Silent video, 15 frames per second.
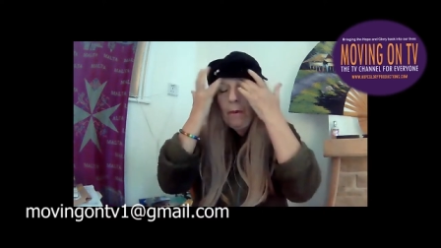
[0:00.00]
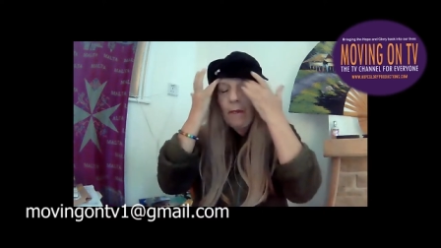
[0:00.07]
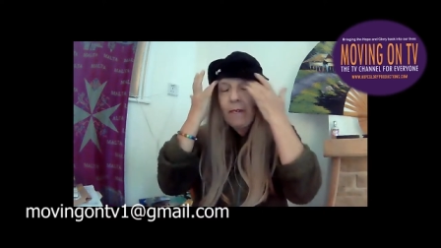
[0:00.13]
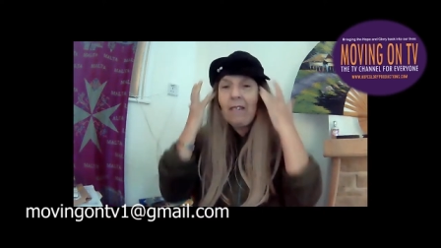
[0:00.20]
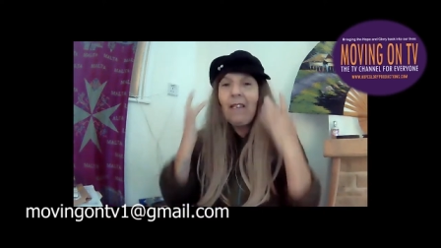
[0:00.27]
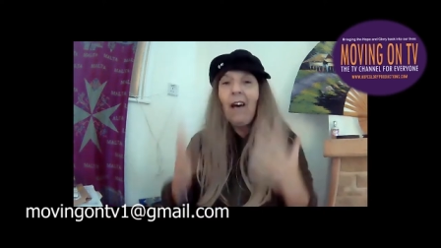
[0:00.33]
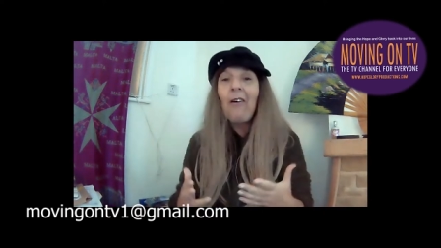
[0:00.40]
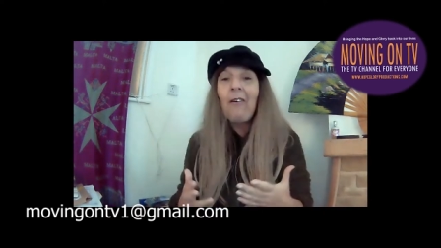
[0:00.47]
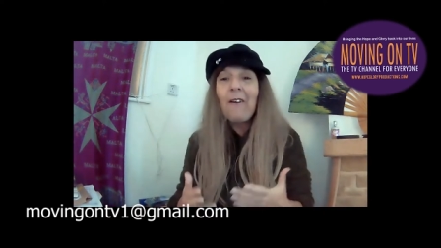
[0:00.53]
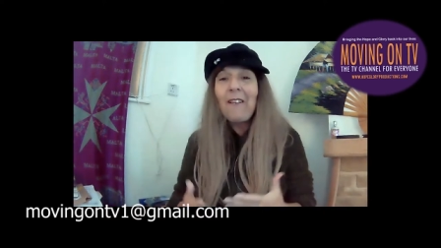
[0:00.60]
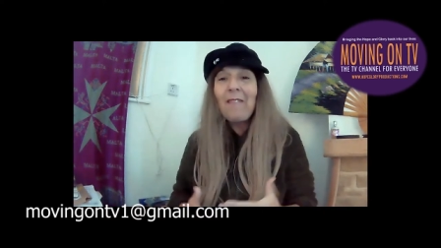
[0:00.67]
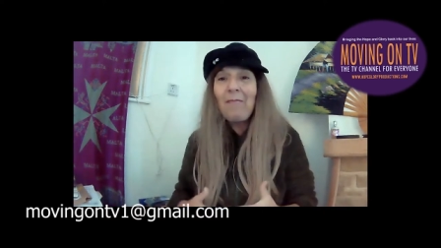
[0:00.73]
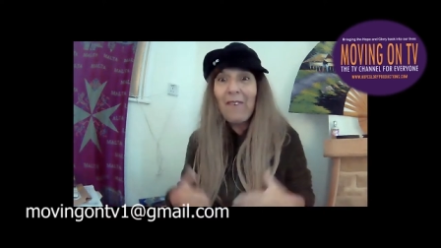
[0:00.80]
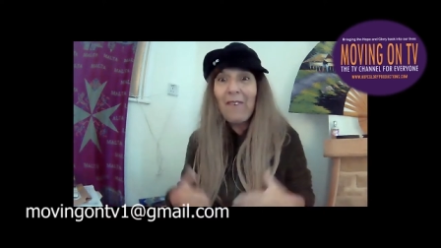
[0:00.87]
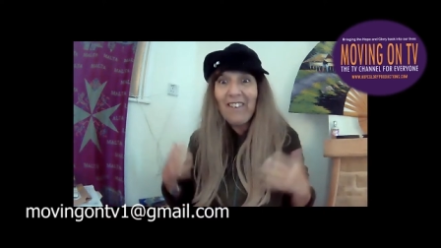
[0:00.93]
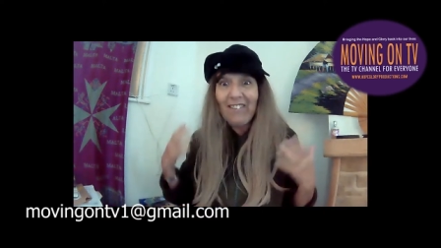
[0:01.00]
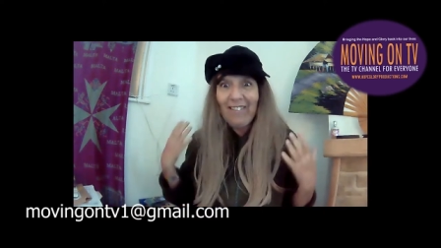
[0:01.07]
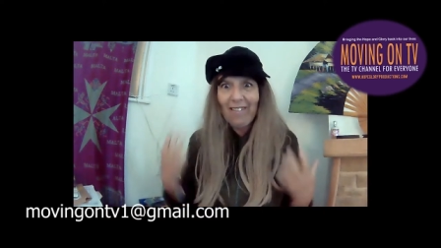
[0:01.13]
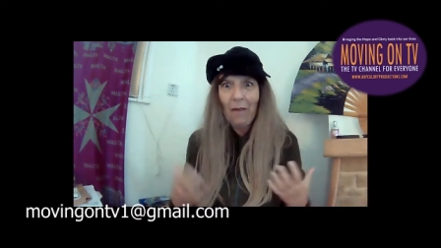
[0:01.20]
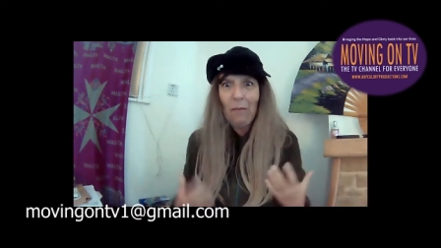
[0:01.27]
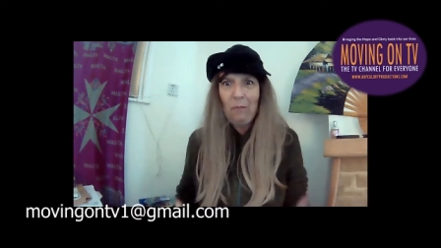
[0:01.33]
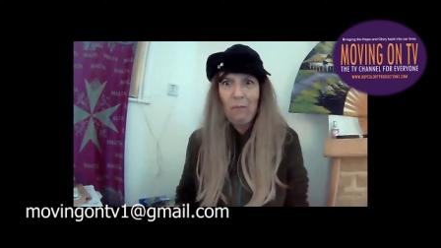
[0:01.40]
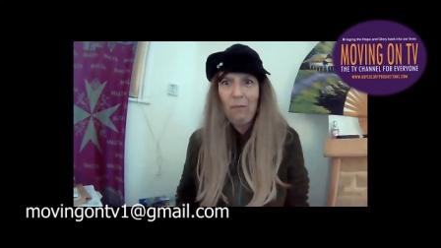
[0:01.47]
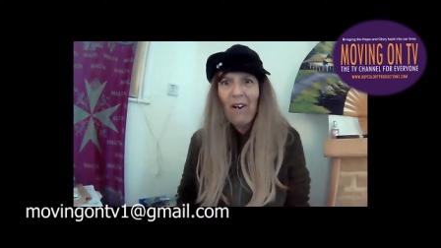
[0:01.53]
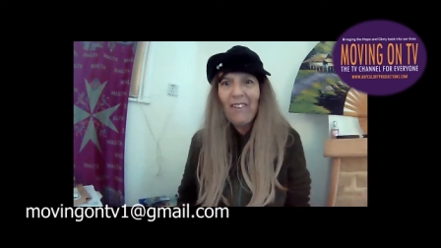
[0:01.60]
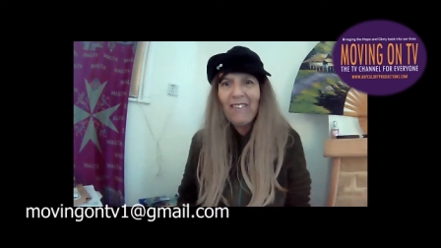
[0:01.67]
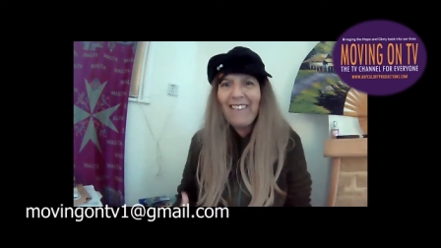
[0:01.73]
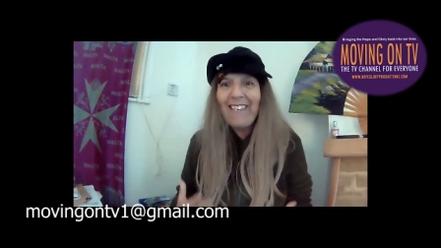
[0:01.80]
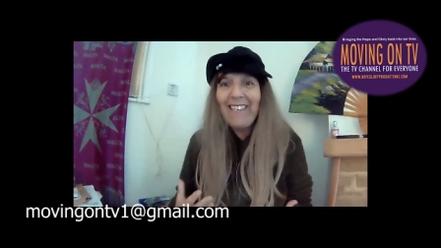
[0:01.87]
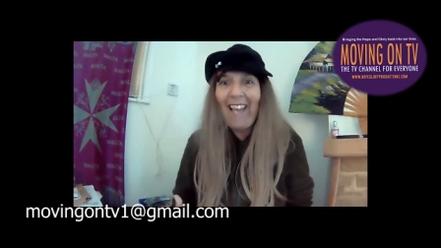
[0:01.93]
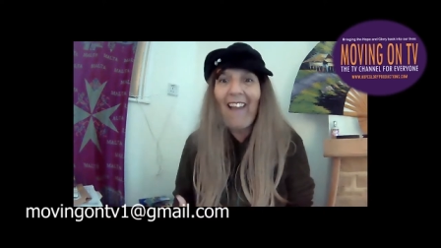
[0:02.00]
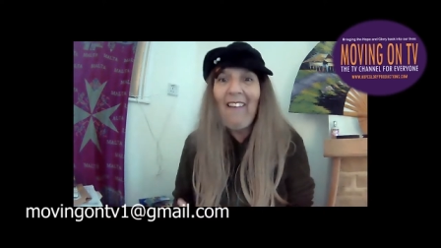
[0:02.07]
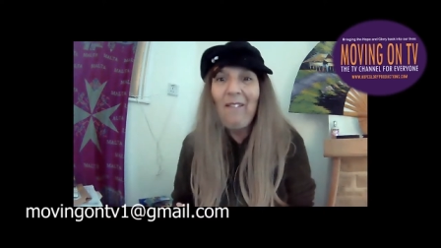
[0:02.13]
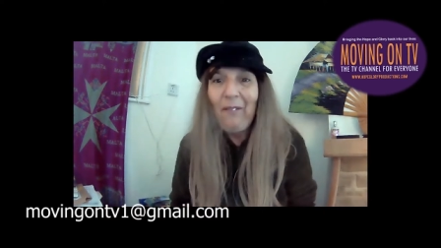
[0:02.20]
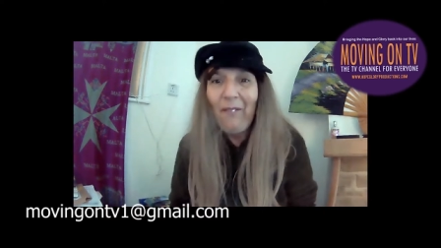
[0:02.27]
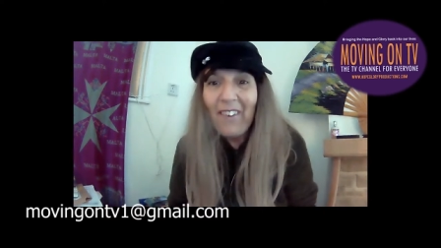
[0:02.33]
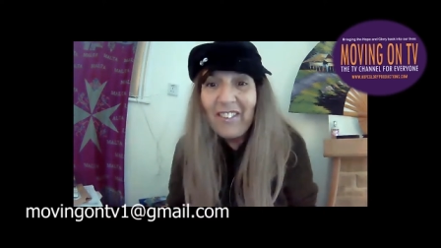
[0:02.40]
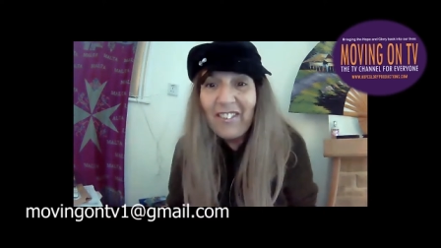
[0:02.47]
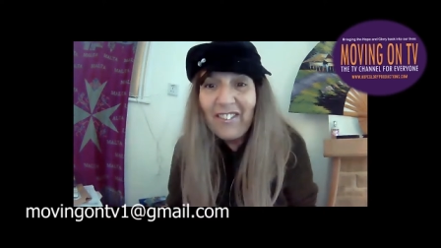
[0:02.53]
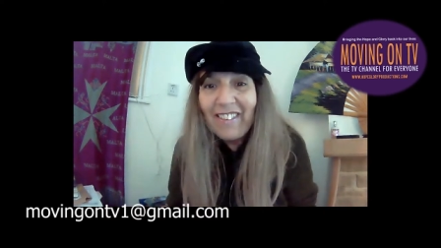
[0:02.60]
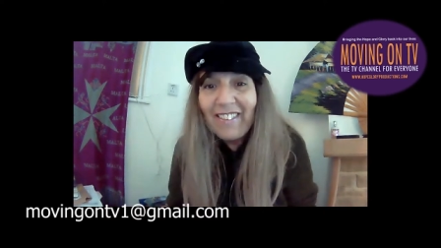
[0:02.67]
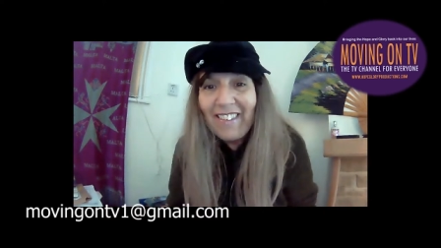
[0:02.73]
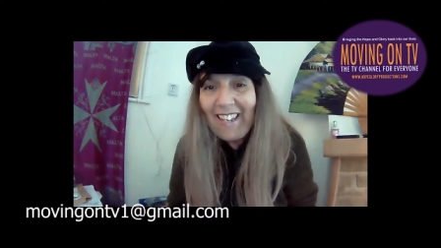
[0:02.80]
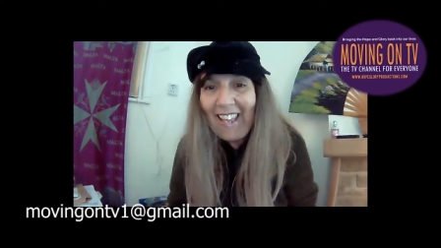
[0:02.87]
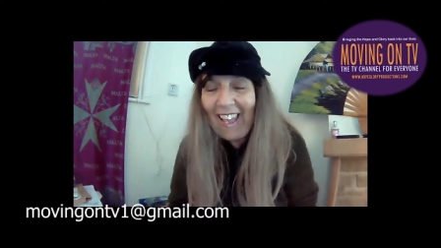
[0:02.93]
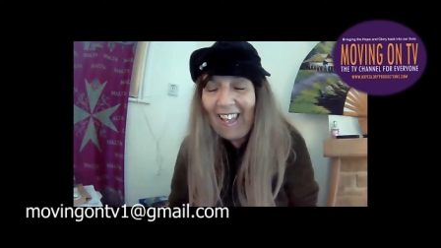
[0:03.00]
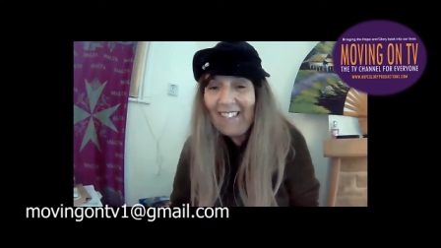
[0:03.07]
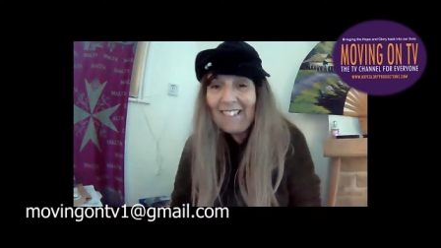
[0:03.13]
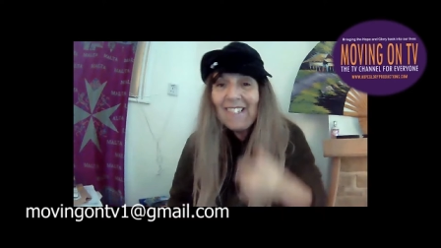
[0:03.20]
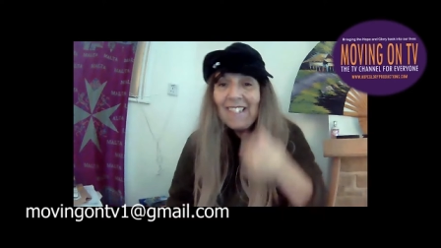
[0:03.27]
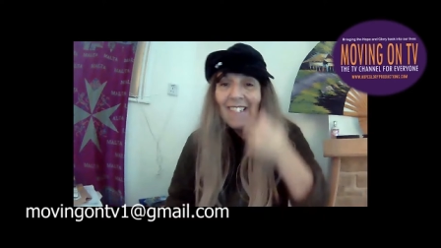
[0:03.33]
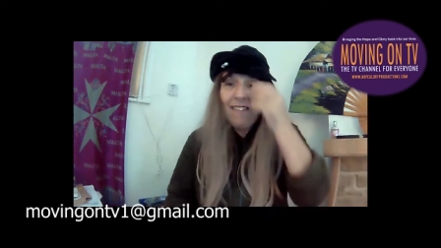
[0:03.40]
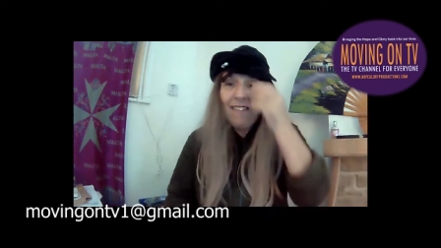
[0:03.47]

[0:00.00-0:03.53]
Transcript: But Lauren, because the body can't function today,